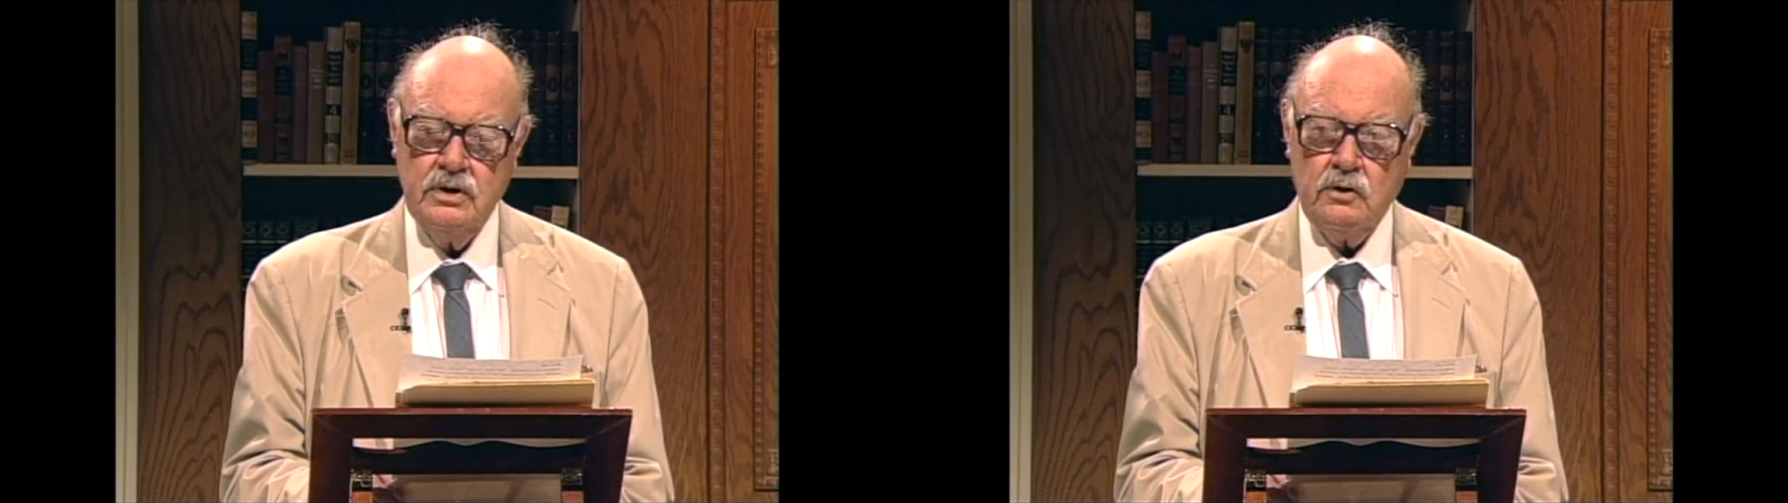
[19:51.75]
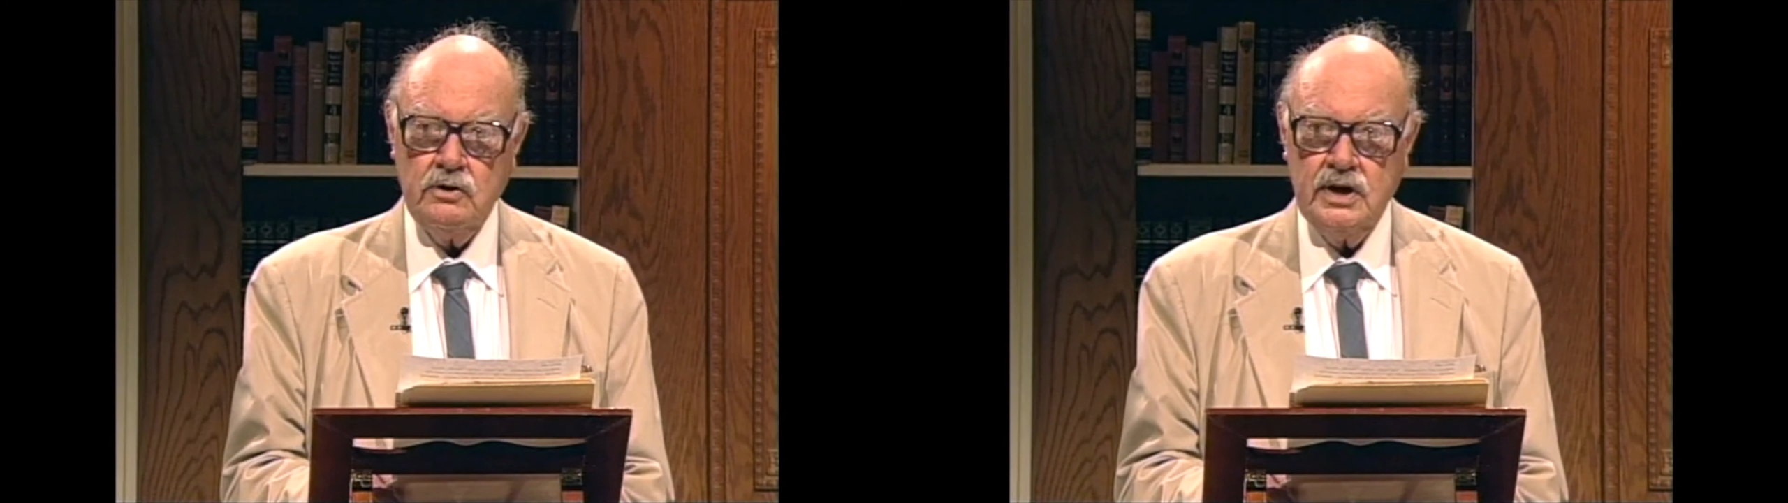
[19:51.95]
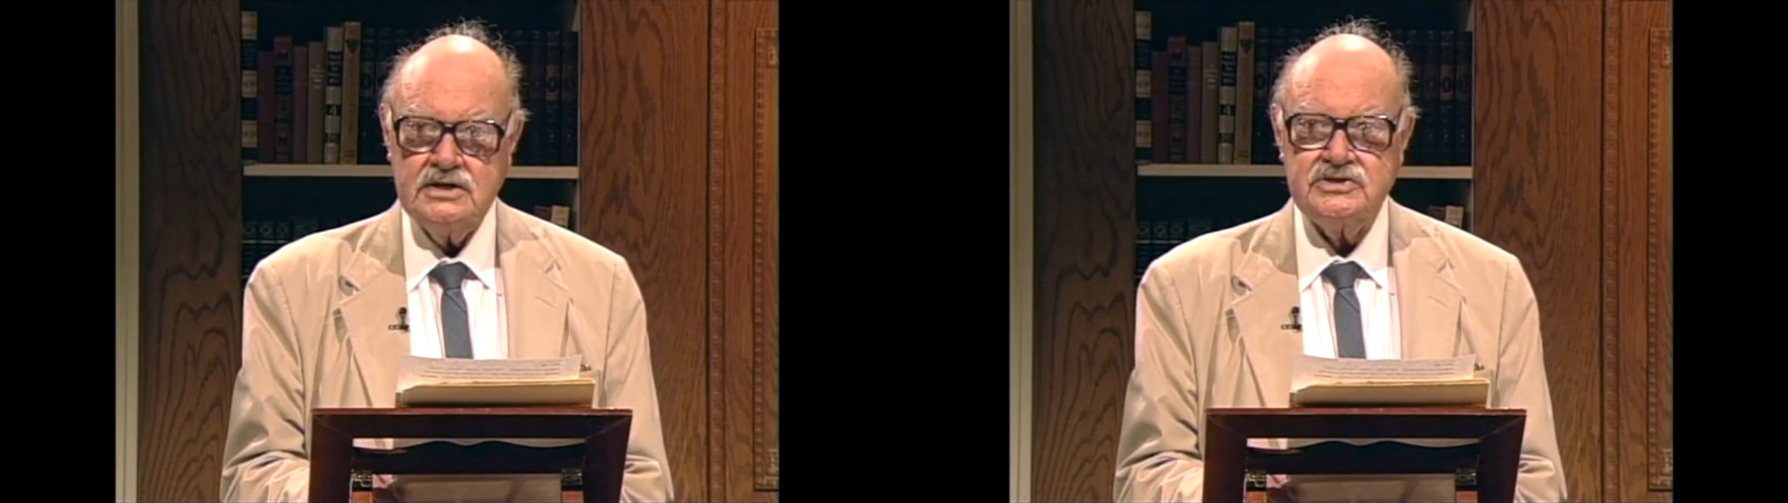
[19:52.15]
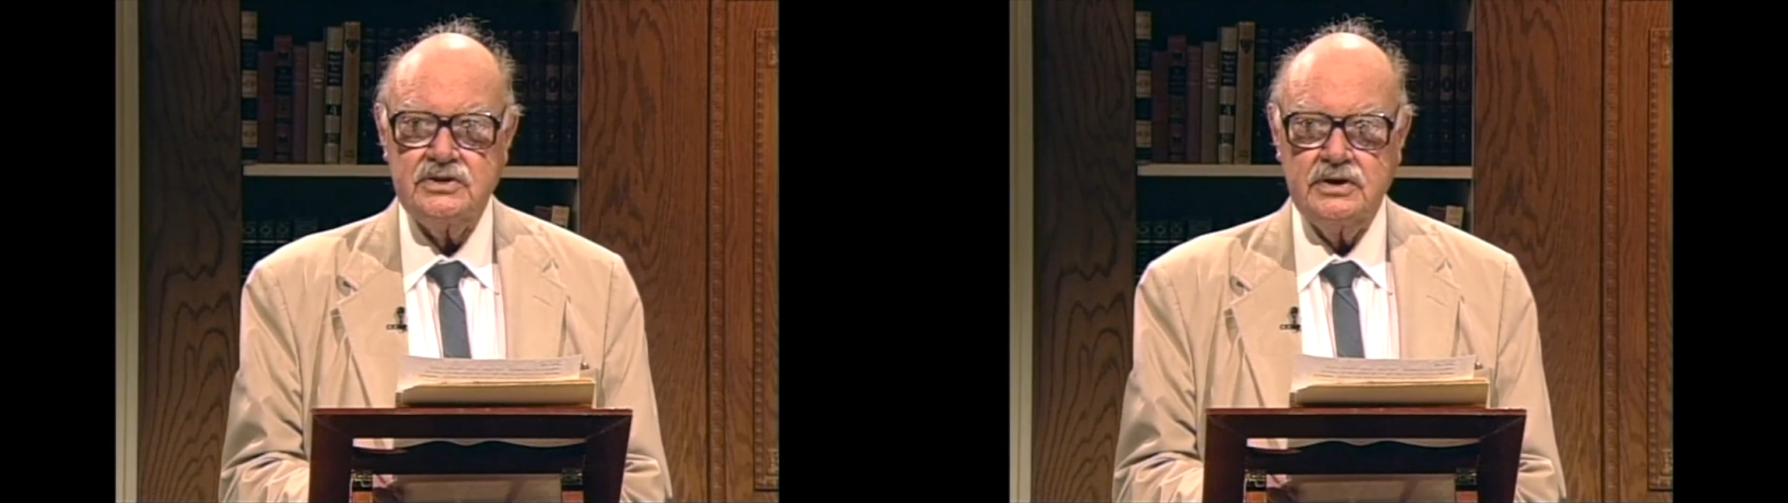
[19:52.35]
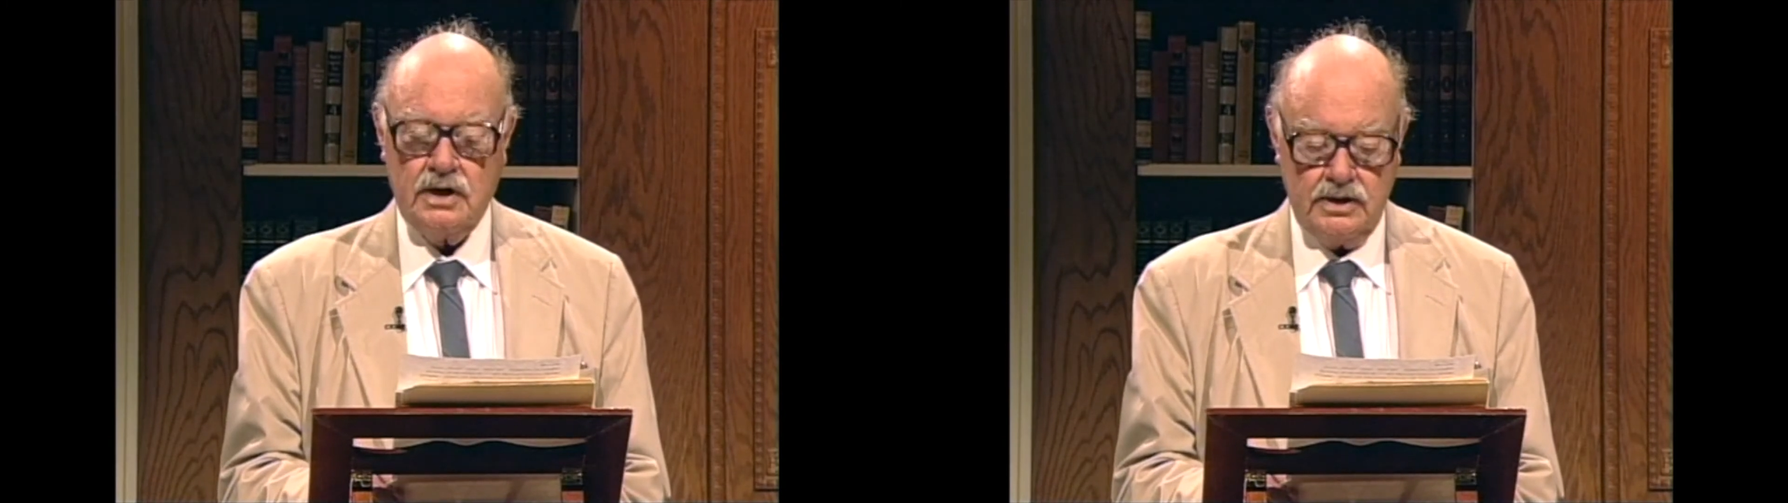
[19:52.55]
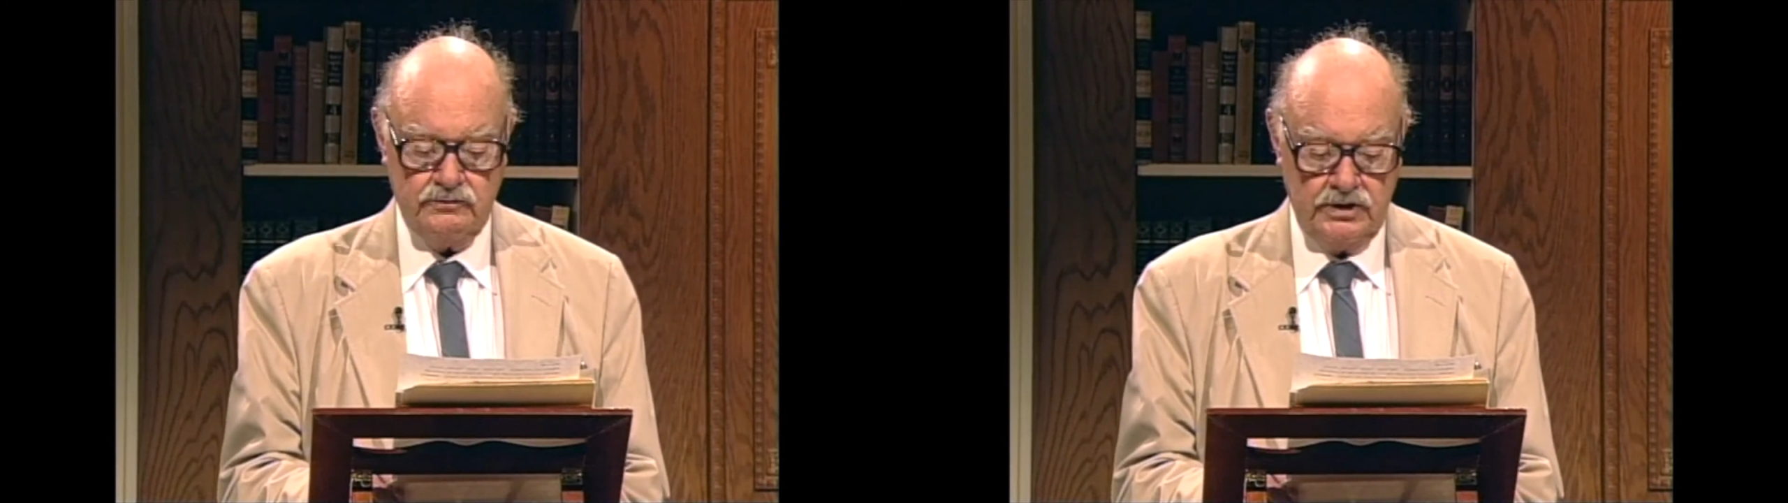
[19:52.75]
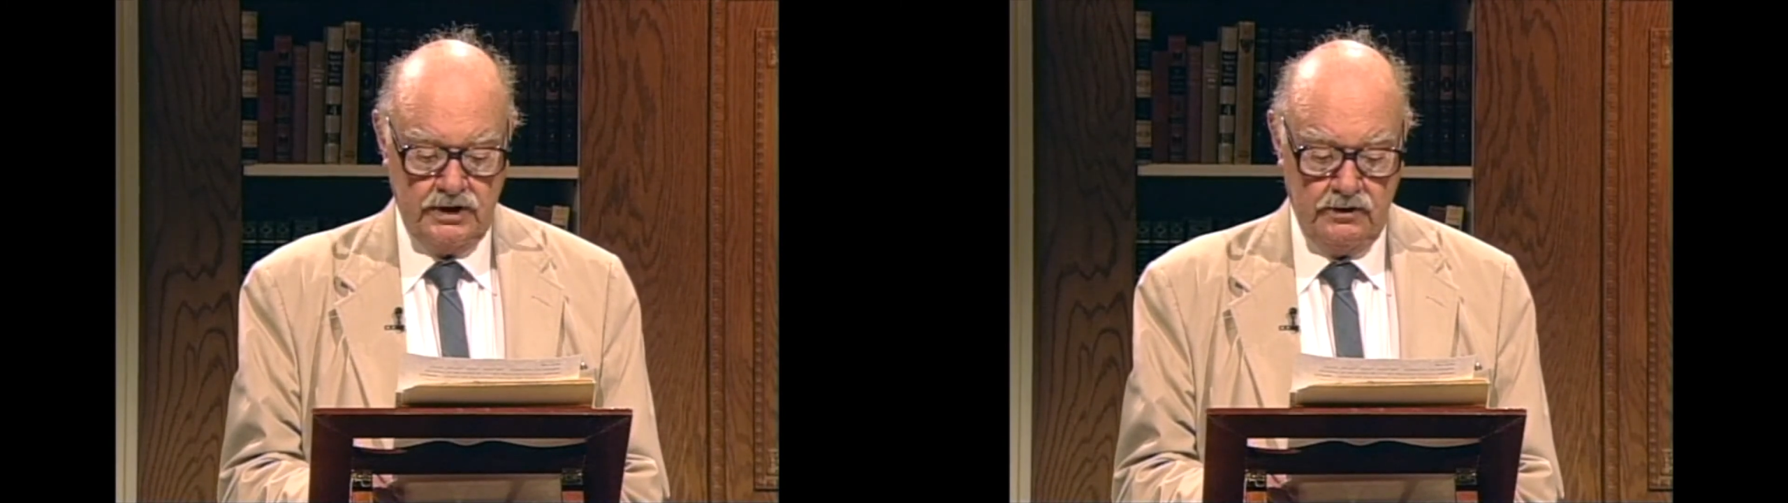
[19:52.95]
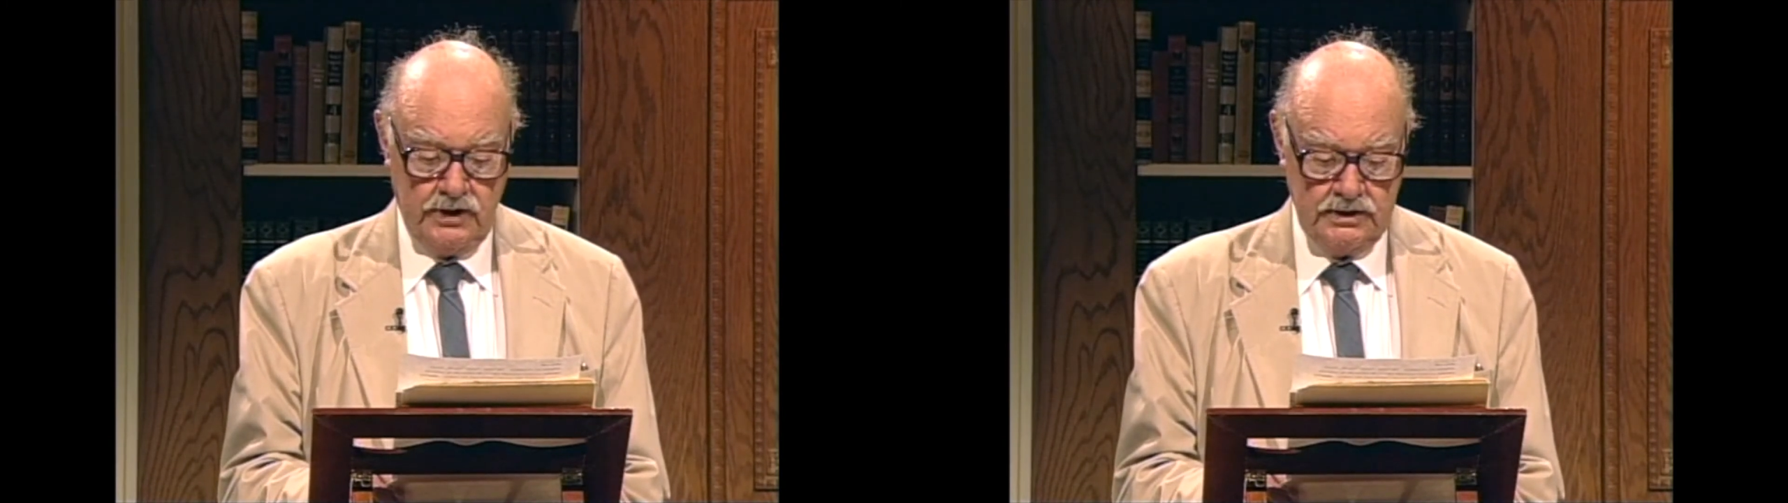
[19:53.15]
or less than 100
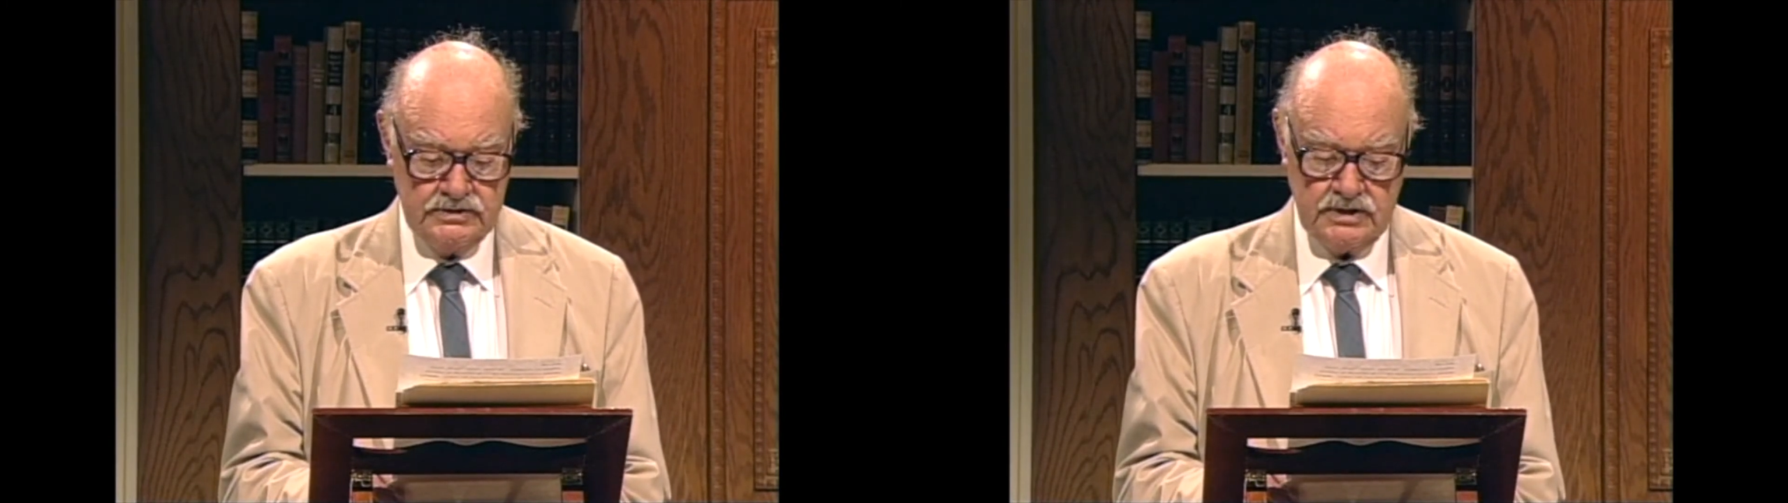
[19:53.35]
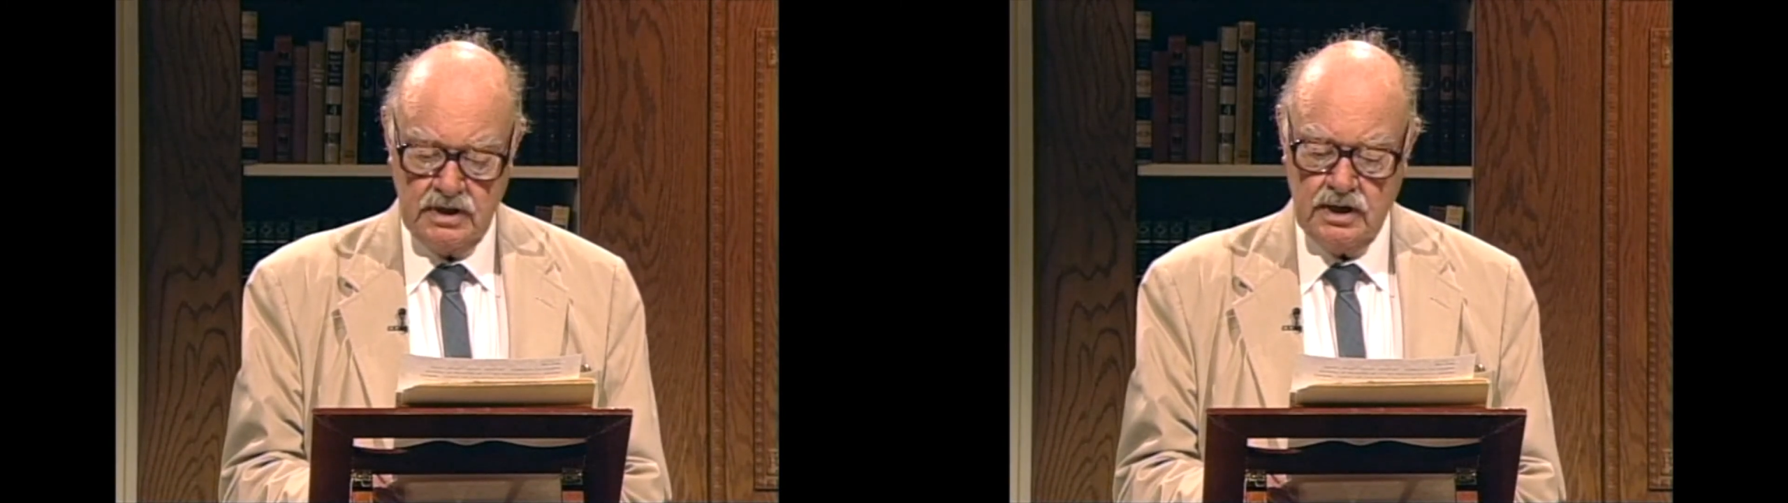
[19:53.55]
degrees,